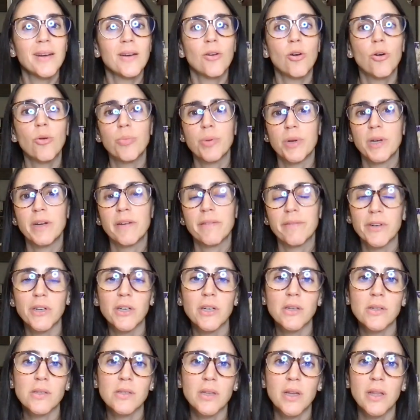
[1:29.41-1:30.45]
an opening
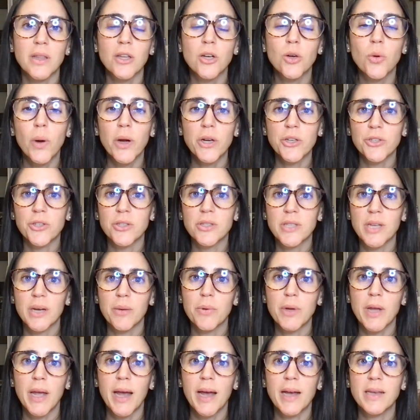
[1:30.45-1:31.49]
verse and the questions that
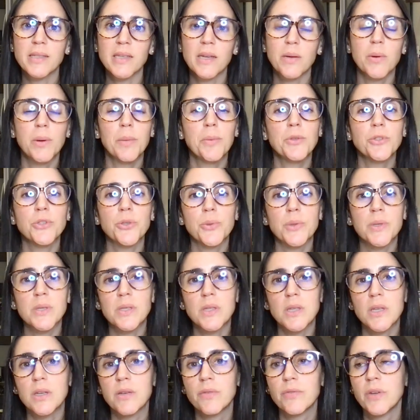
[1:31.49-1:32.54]
we ask and we're able to
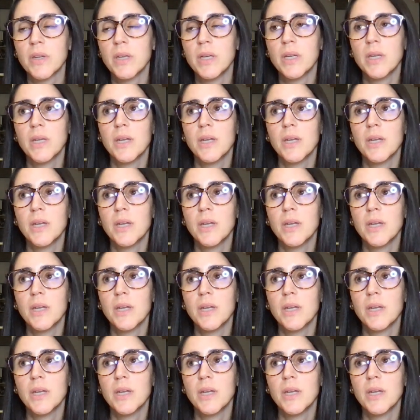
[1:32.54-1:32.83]
receive.